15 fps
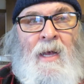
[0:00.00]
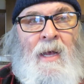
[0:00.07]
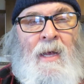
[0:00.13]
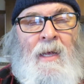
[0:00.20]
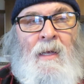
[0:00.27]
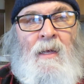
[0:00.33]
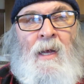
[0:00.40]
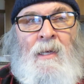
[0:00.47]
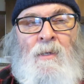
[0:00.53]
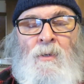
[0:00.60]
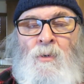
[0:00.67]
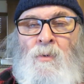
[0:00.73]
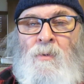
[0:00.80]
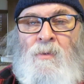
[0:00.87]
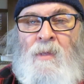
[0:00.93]
Day. I
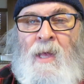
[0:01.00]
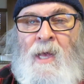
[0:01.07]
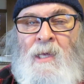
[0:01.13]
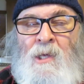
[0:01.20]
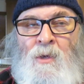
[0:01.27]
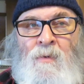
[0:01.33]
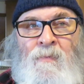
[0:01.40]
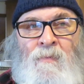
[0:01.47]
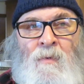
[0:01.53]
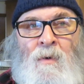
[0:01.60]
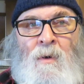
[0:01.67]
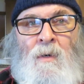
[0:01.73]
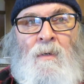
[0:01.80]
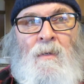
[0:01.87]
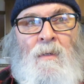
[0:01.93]
do thank you
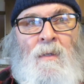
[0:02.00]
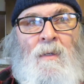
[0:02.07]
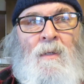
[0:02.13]
for